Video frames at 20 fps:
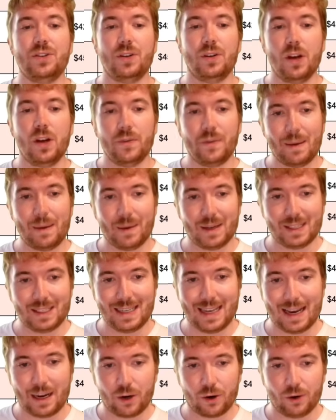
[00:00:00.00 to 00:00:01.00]
of
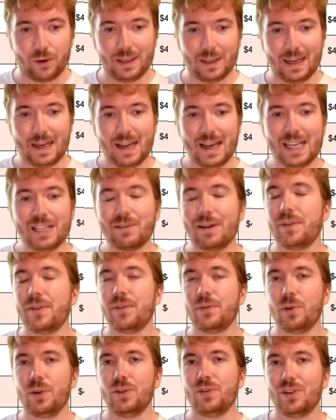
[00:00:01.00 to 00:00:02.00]
MSTR currently is around
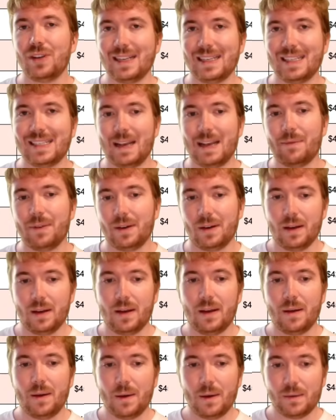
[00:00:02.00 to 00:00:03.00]
$307,
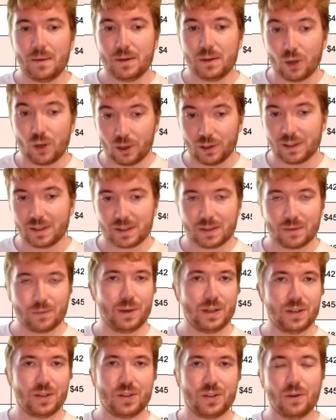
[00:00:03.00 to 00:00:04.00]

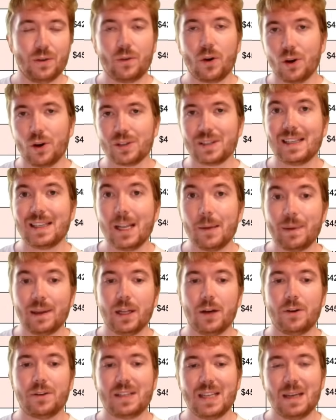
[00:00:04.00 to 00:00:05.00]
which of course is a little bit
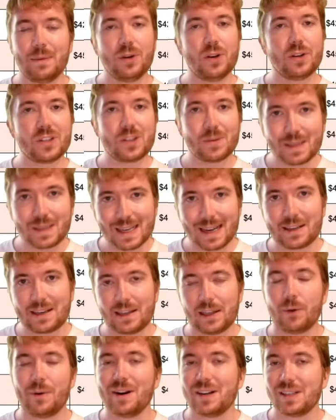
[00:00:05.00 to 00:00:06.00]
lower today, but not
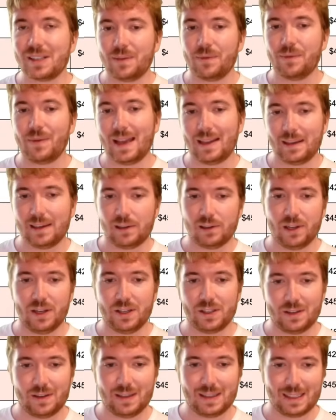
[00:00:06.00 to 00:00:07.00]
substantially. We're actually fairly
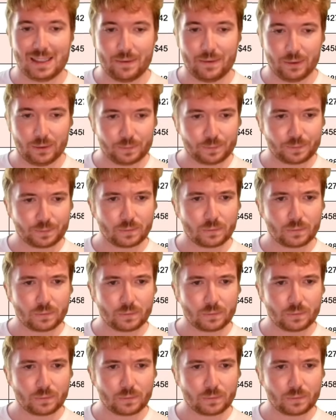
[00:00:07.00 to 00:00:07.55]
close to this level.